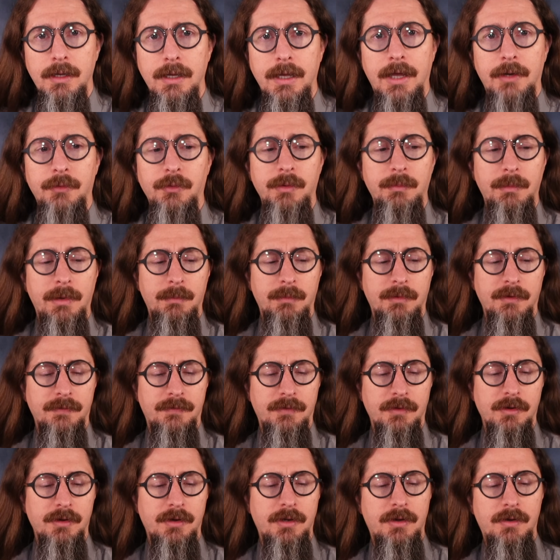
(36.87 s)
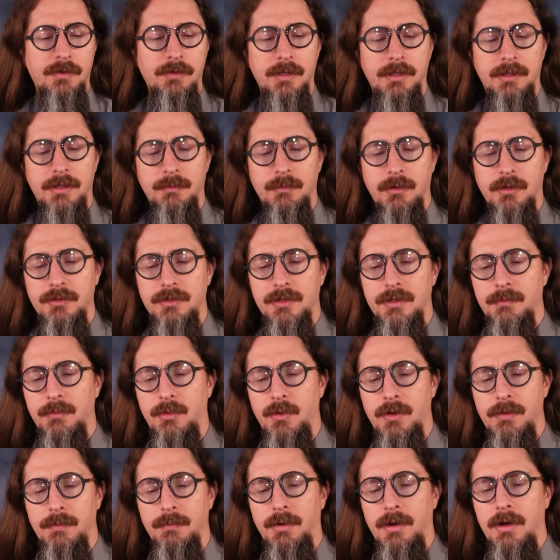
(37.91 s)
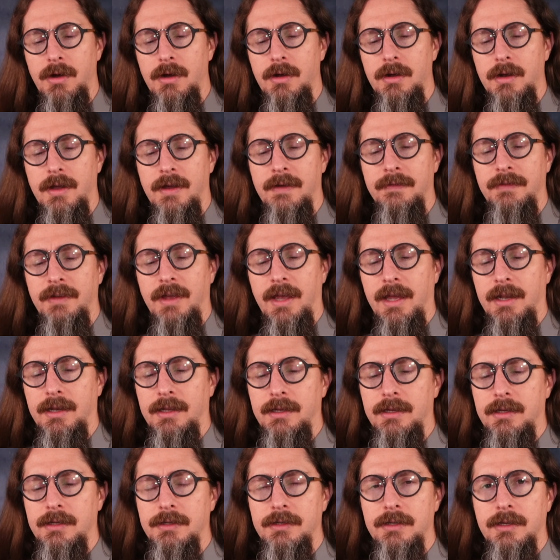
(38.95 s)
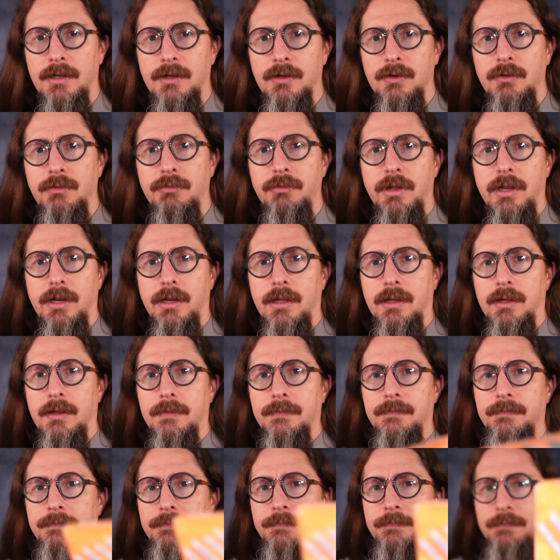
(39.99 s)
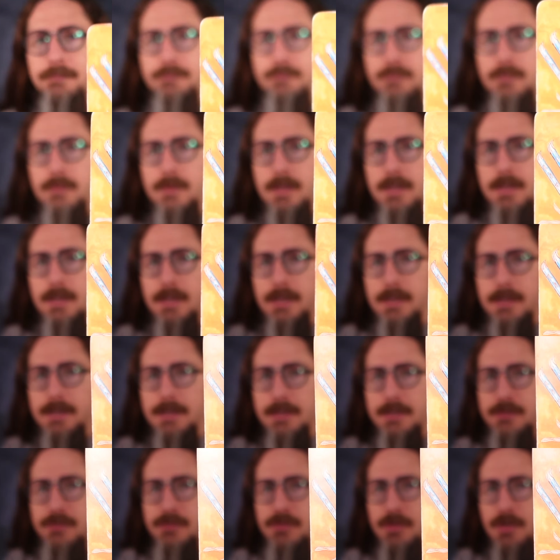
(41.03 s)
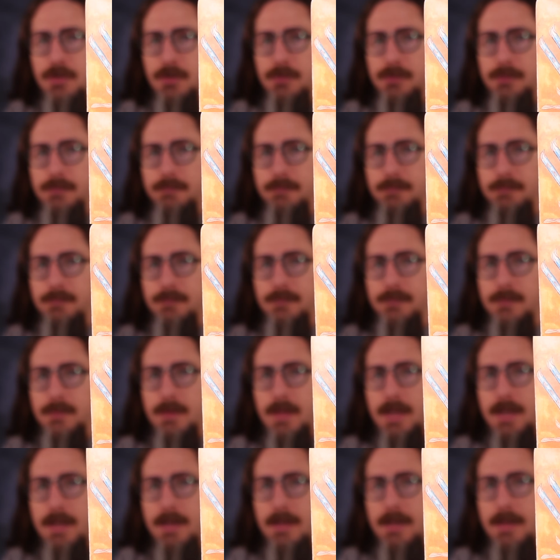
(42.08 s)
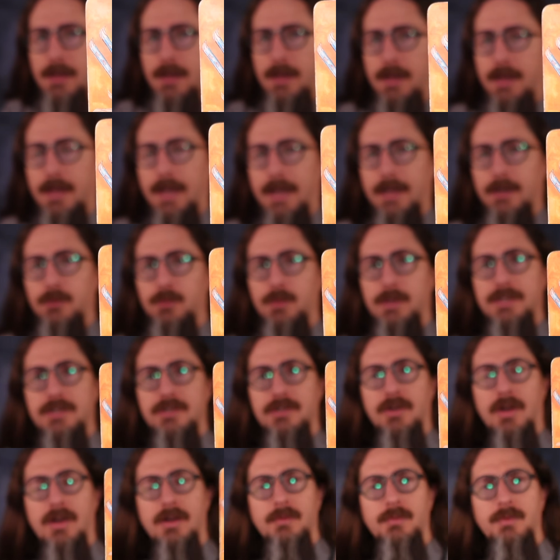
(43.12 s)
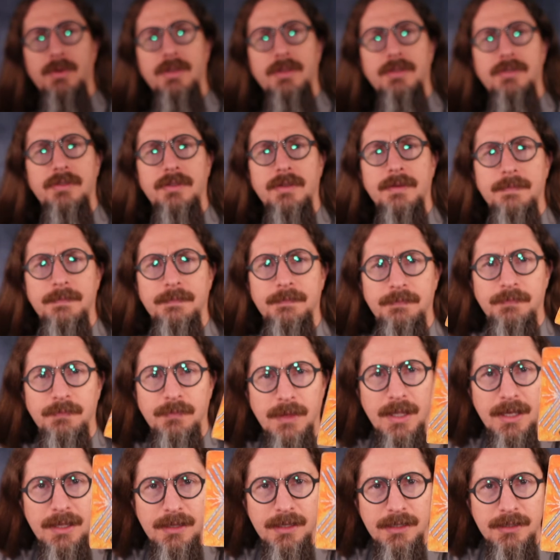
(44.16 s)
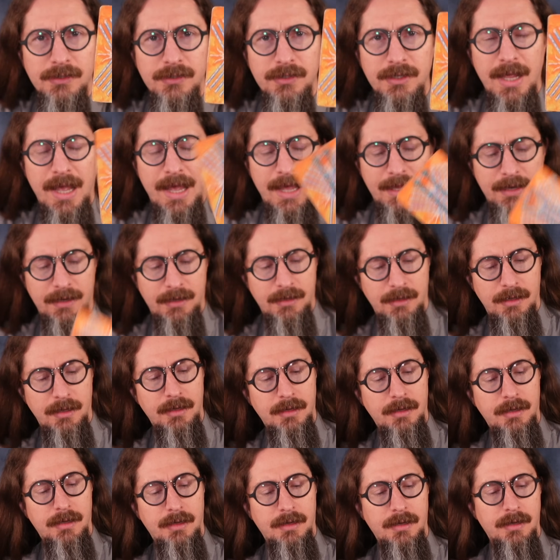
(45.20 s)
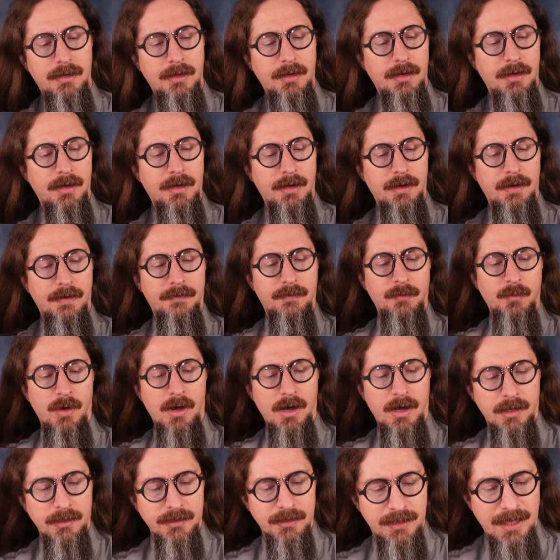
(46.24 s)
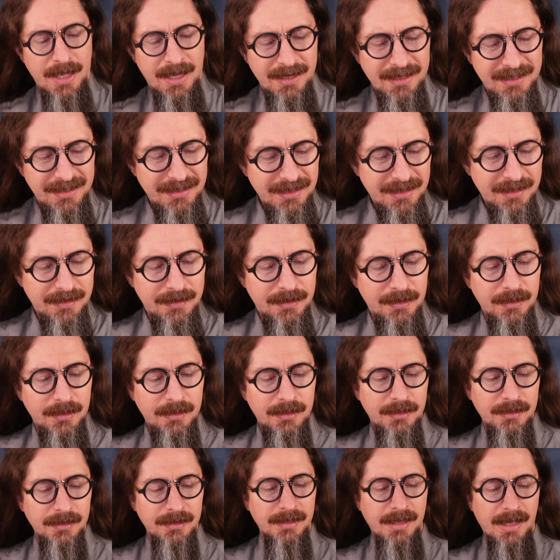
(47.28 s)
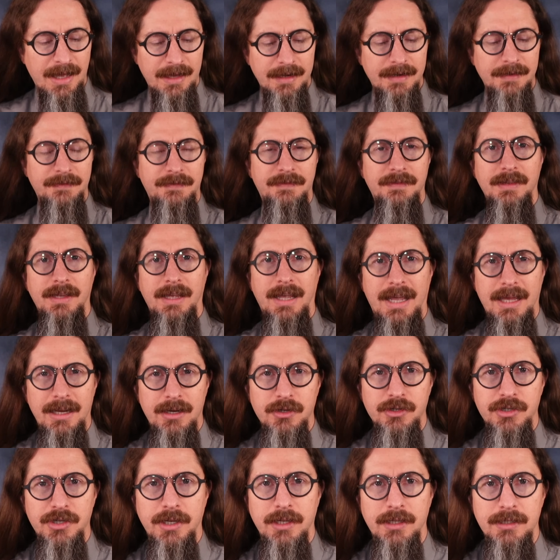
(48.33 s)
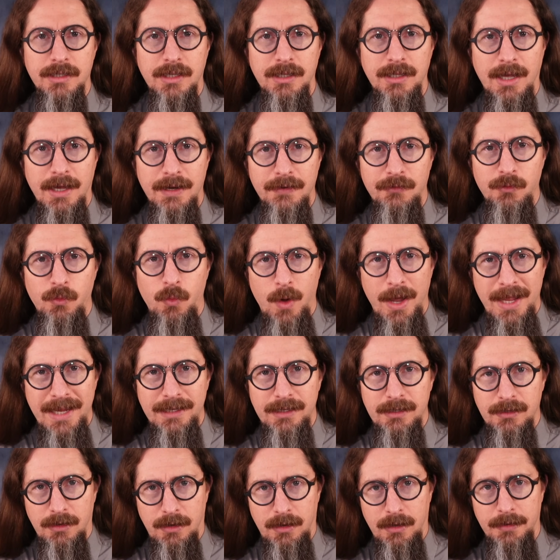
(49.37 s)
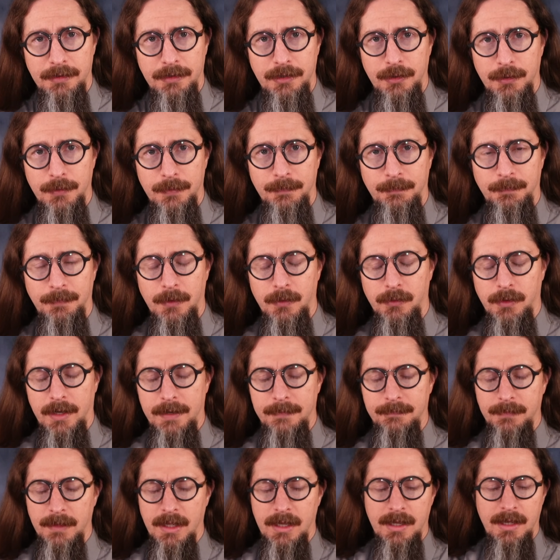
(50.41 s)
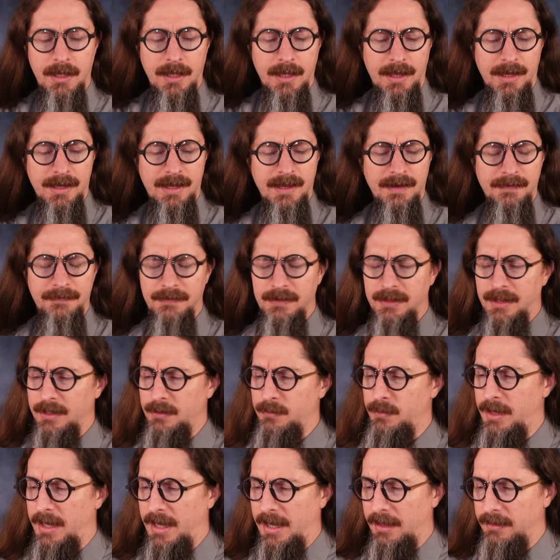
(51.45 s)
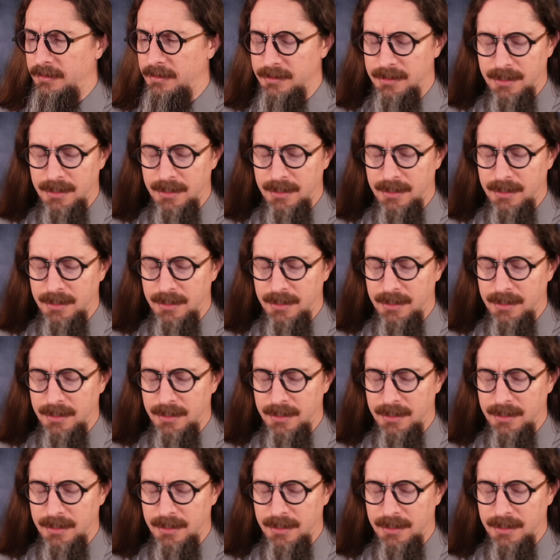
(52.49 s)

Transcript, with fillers: And remember, Virgo, that the most important part of any tarot reading is you. And we start with this 10 of Wands. That is a lot of energy, it's a lot of weight on you, right? I kind of feel like we had